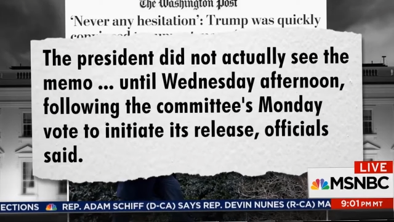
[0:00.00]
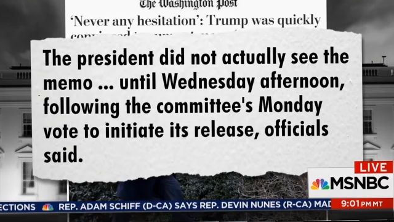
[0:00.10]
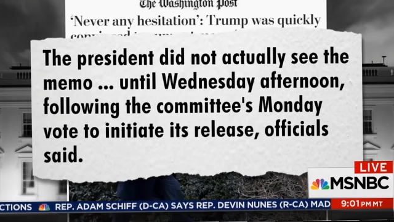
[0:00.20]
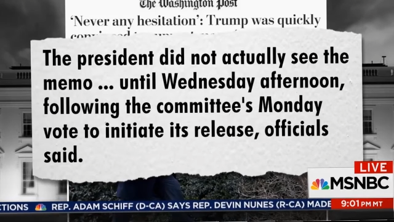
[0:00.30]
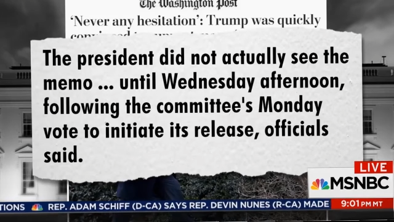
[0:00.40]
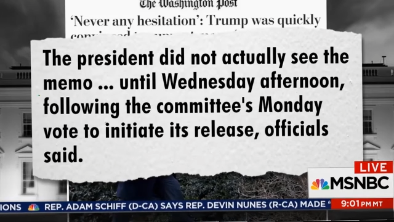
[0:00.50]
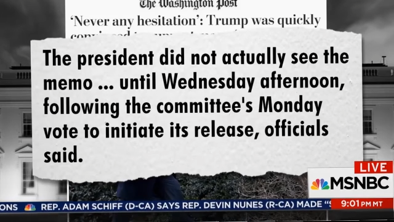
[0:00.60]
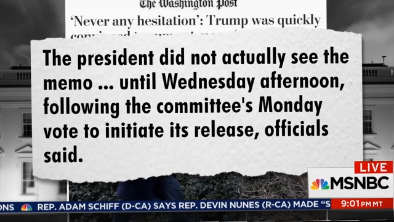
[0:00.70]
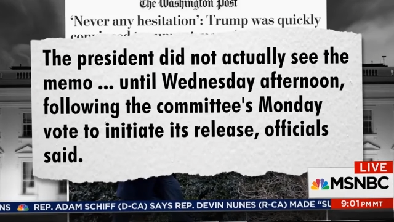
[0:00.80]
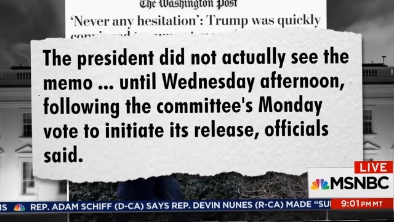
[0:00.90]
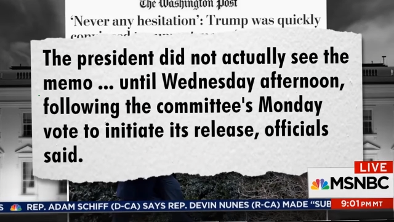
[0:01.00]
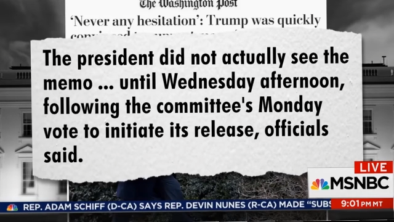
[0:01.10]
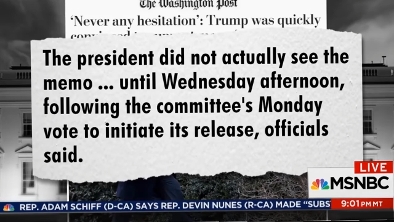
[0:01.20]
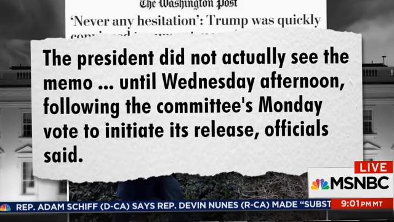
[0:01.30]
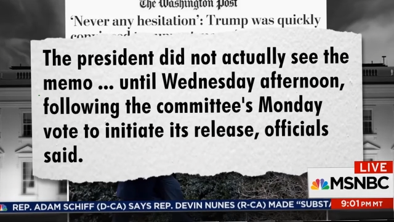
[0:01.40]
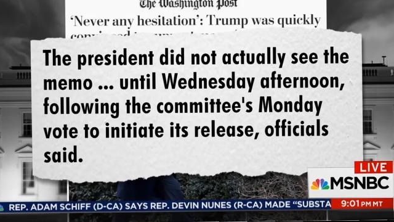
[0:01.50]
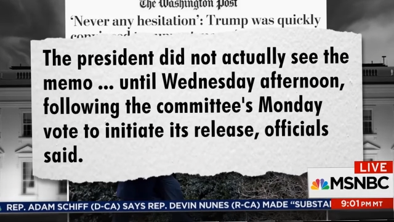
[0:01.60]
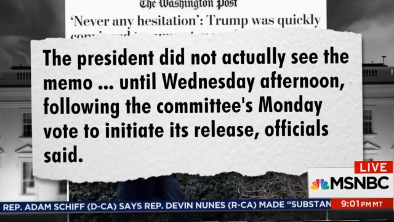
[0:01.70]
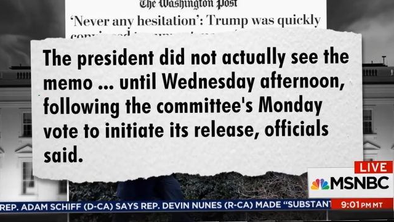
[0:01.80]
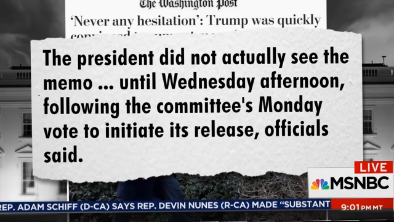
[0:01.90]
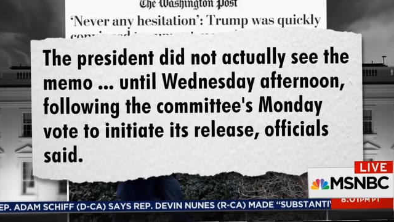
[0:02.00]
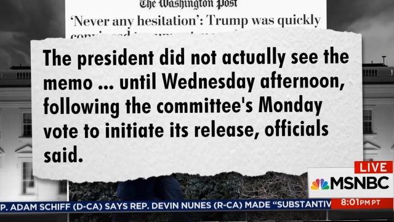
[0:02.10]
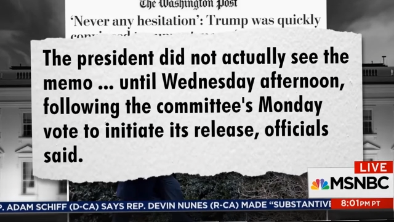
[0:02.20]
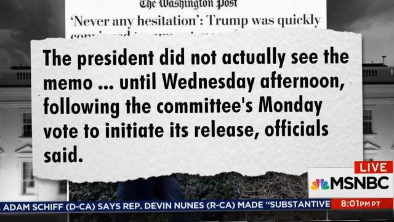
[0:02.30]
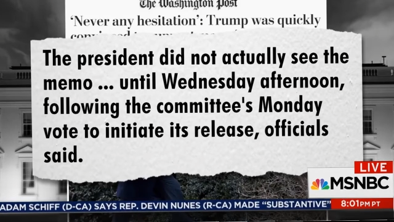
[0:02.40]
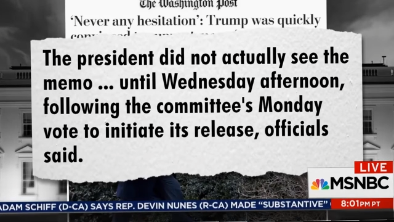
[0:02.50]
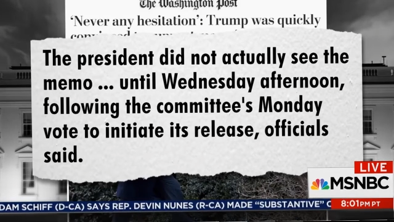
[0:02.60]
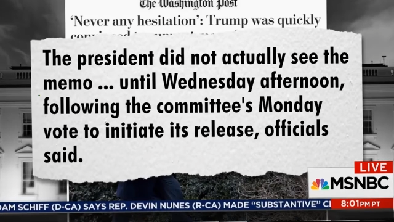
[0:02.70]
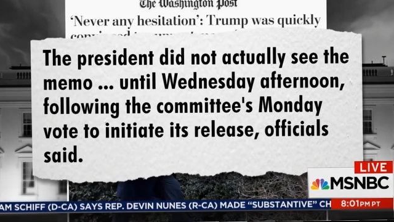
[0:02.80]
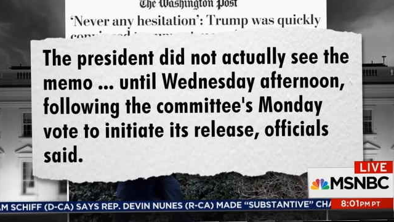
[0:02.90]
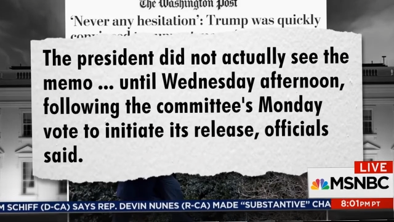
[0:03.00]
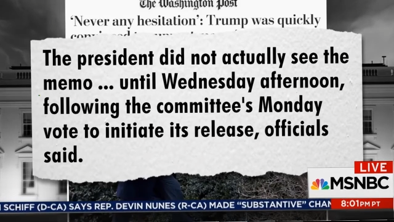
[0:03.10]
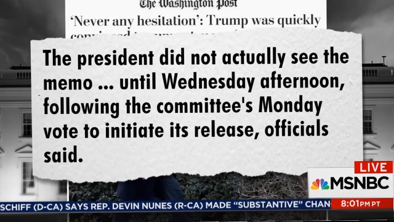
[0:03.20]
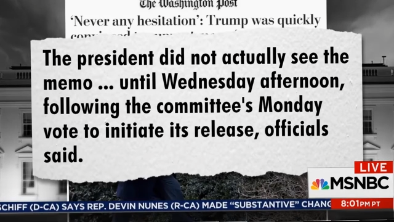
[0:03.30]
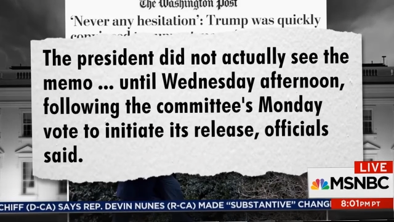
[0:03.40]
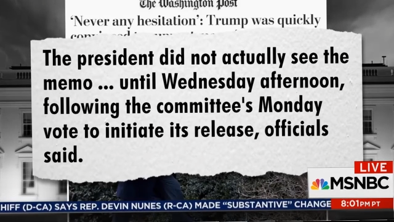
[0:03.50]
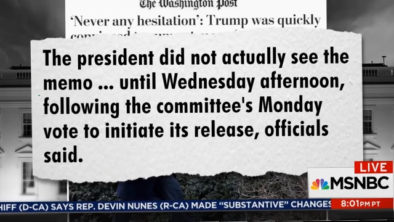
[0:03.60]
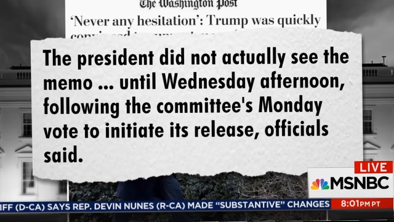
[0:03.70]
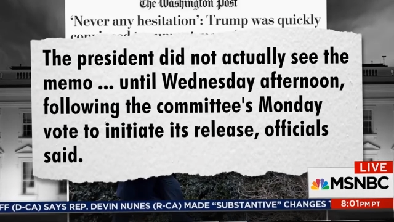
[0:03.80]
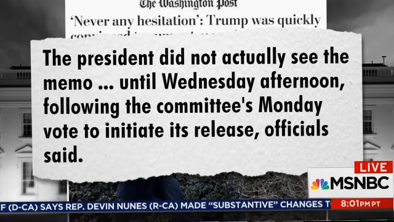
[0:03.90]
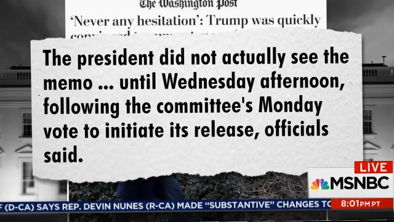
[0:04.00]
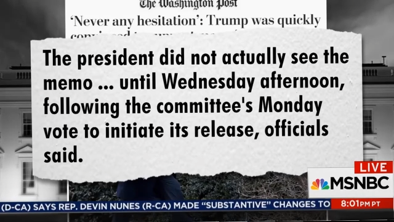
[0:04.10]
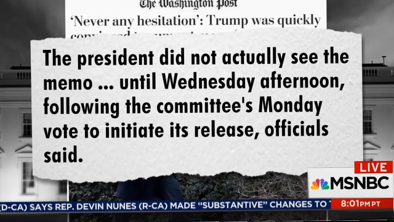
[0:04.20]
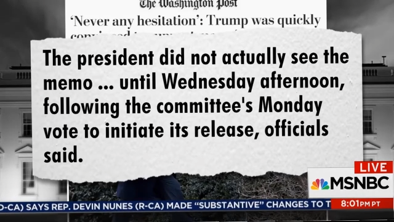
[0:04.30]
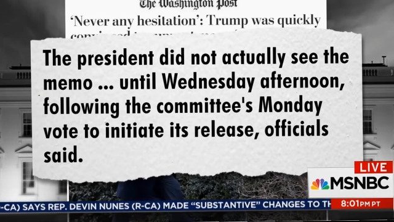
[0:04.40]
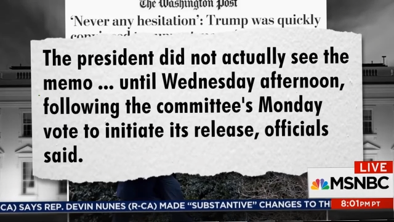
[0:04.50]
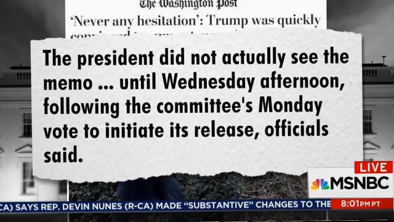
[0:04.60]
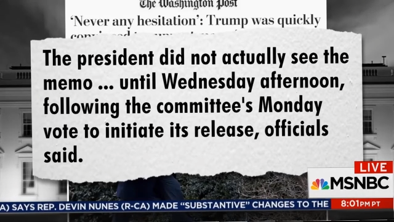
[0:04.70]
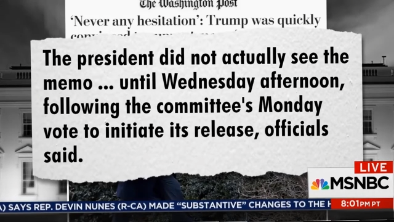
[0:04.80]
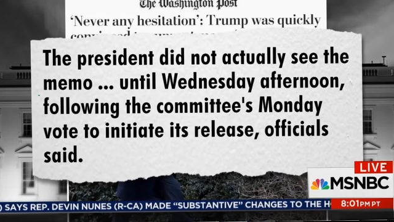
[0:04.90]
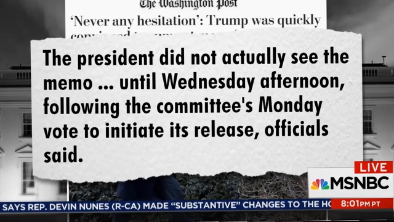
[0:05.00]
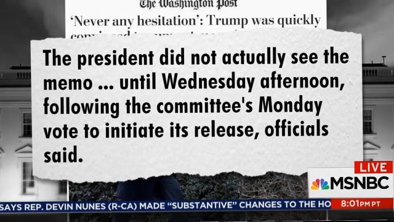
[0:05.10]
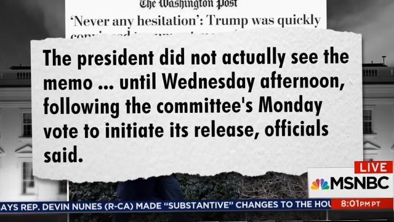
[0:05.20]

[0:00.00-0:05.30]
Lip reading: (no speaker visible)